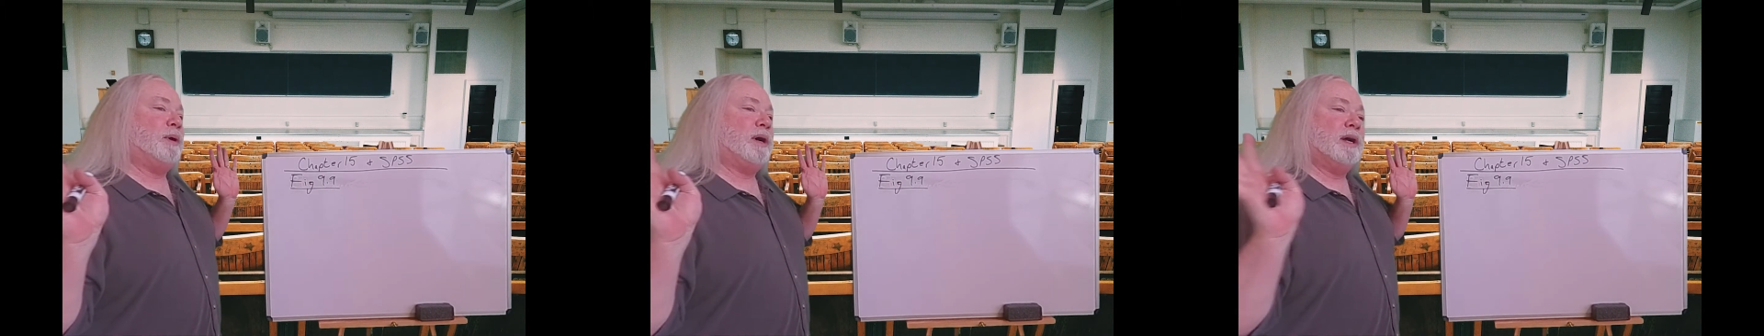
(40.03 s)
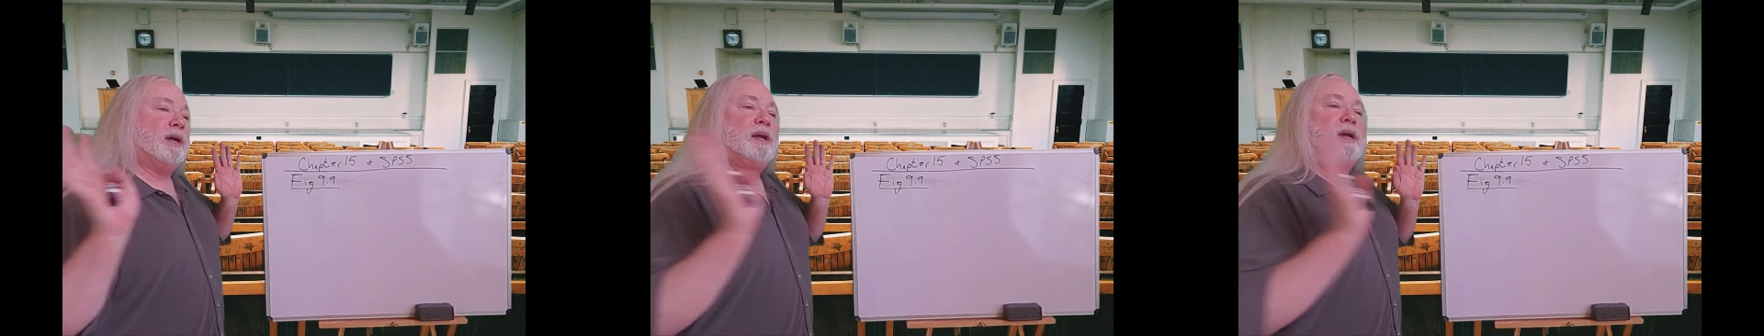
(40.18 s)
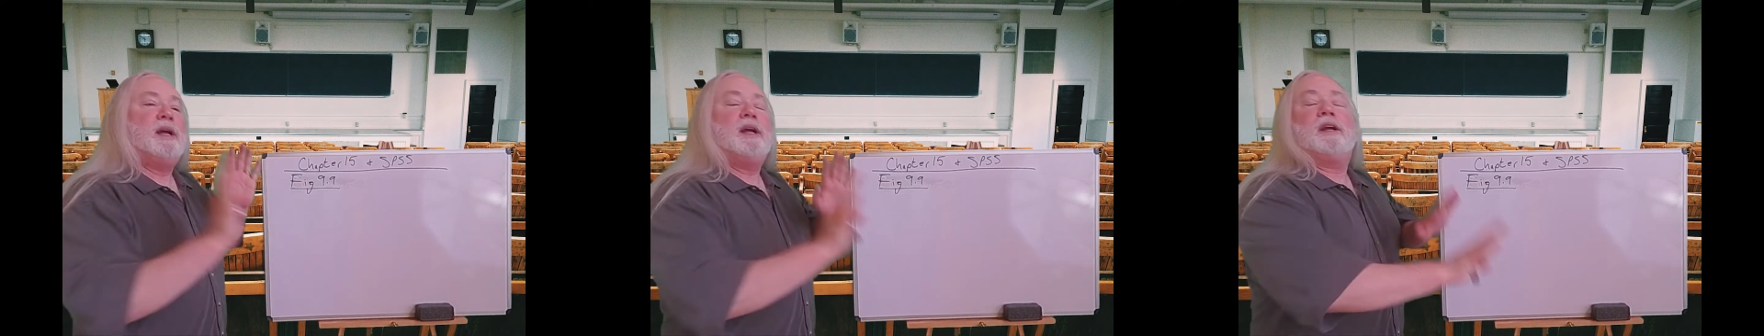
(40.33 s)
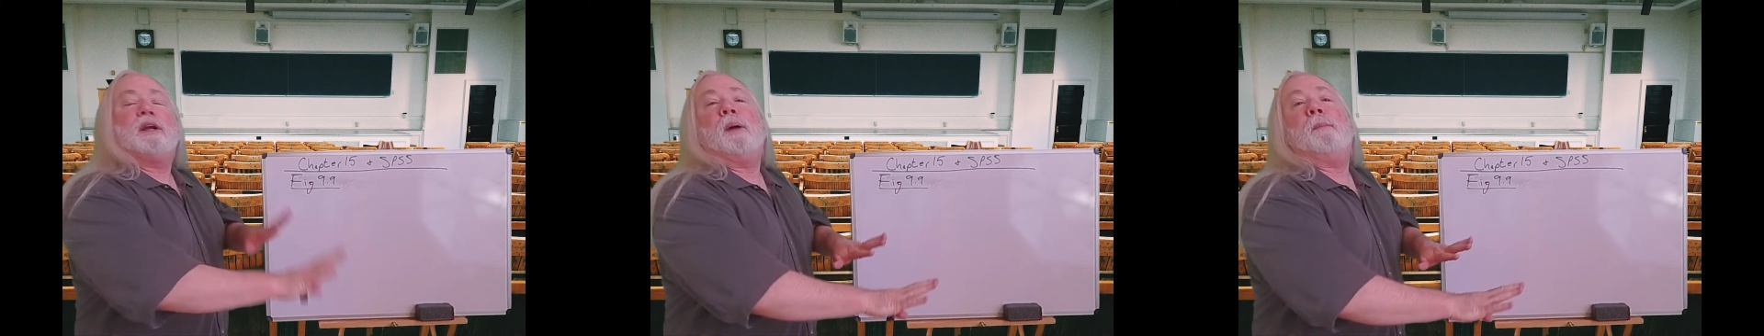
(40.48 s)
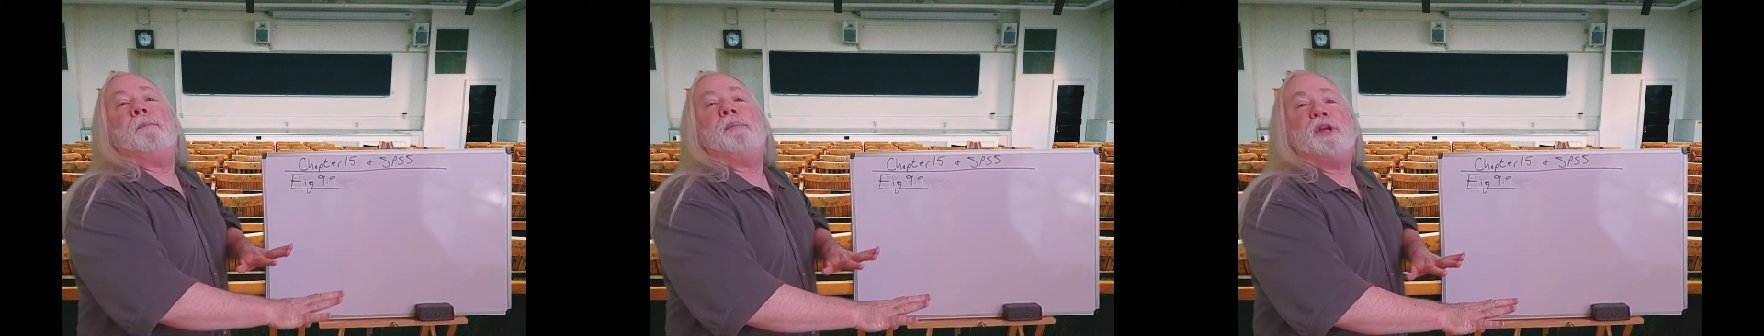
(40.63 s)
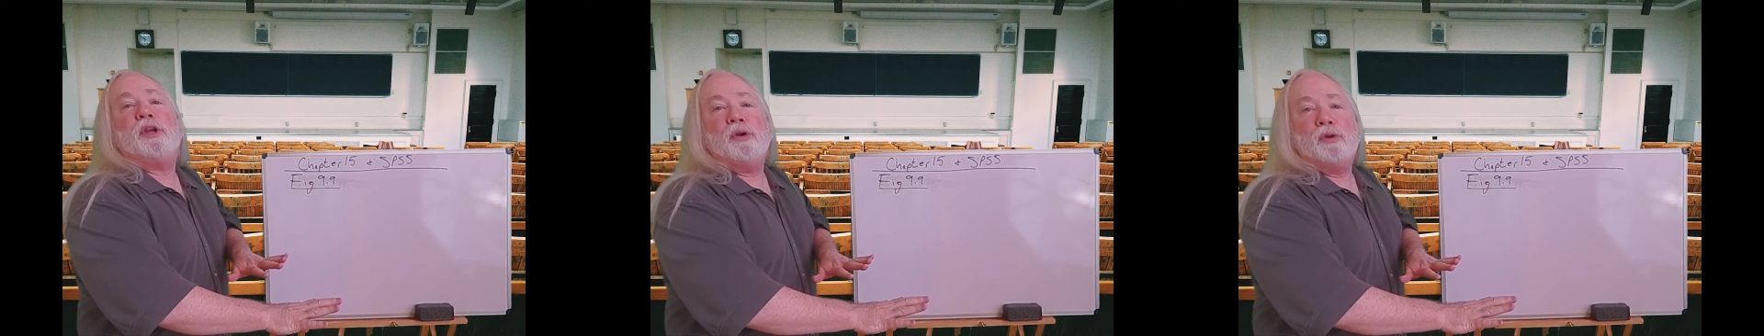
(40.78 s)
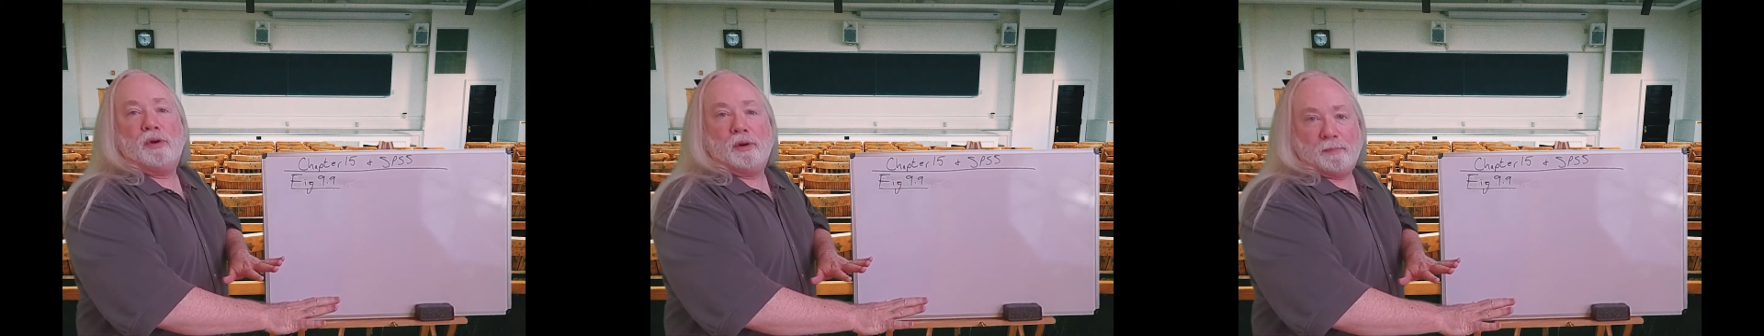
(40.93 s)
a
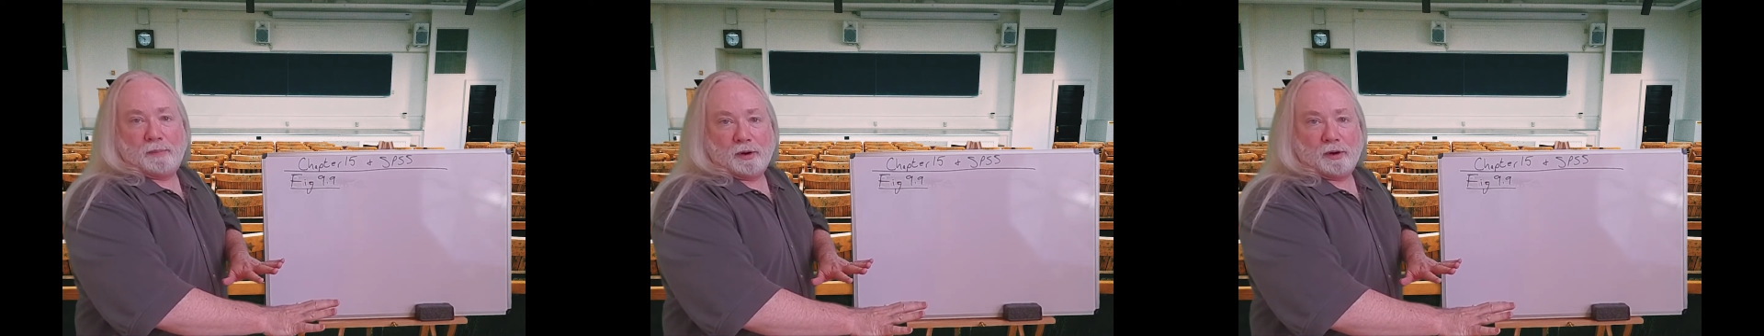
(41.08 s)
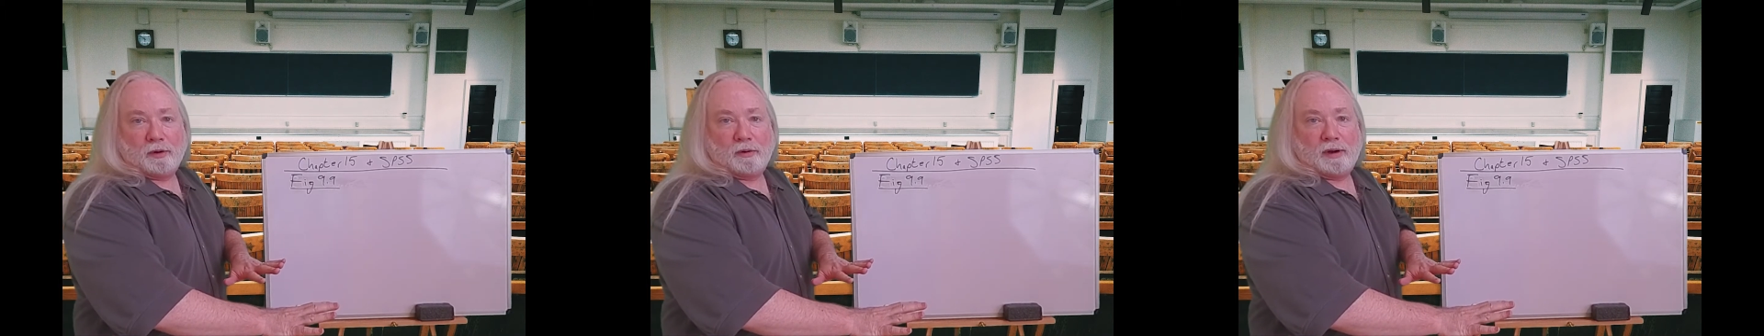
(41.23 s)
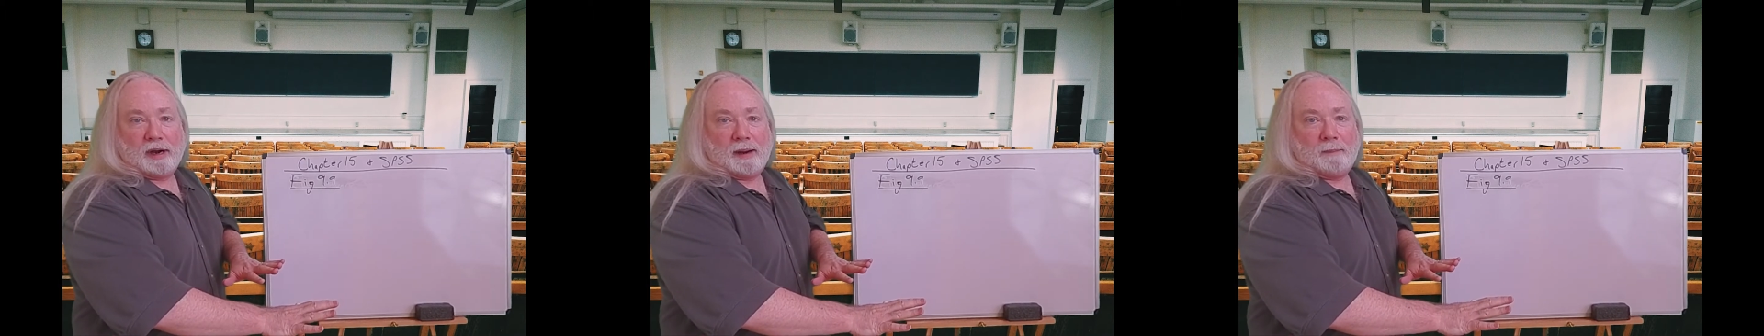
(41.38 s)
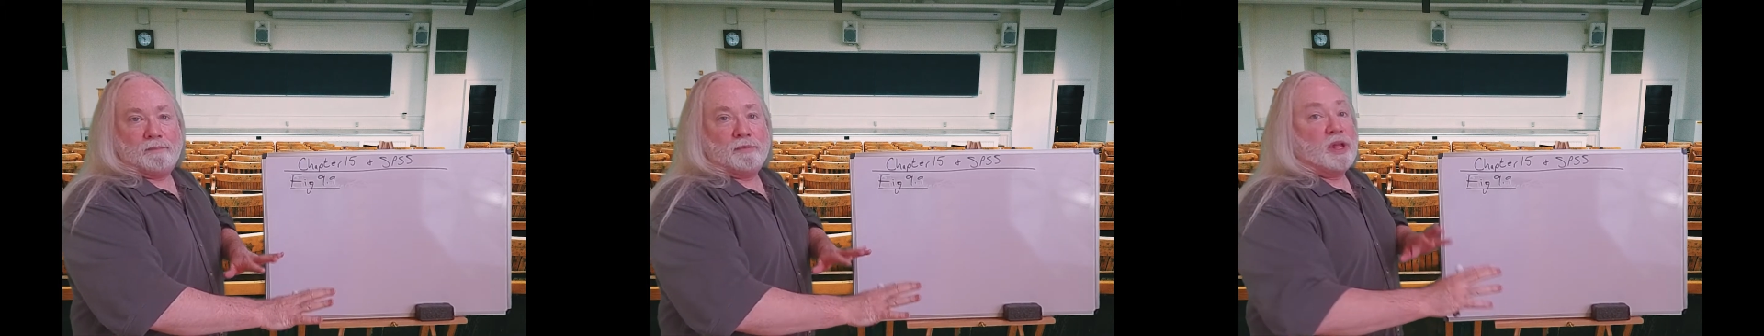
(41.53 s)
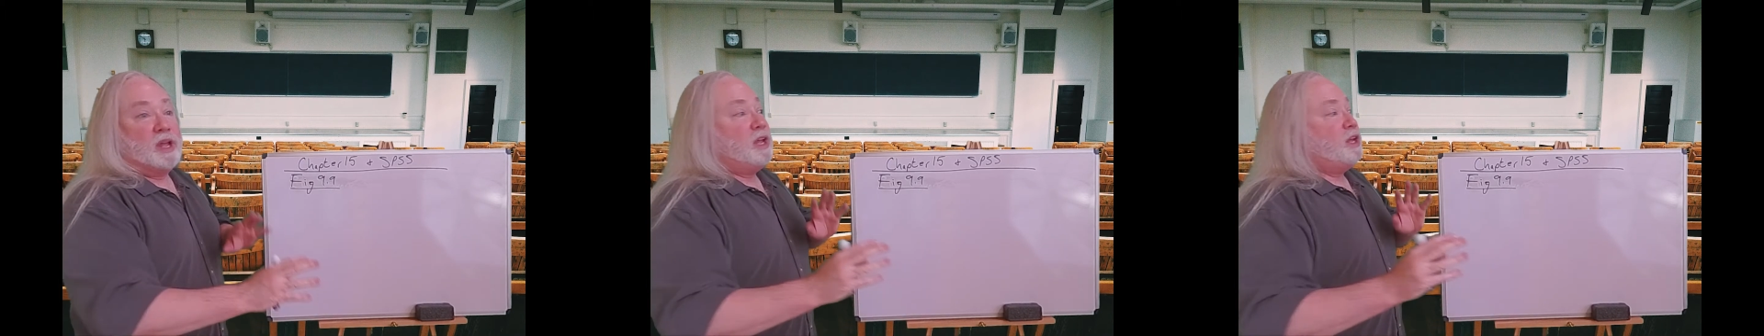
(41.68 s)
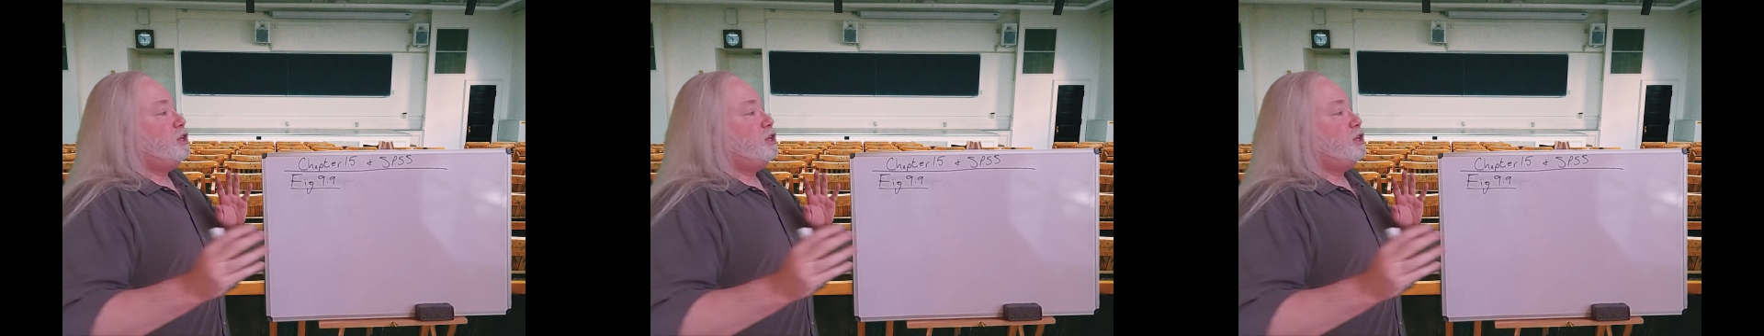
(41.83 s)
computer program.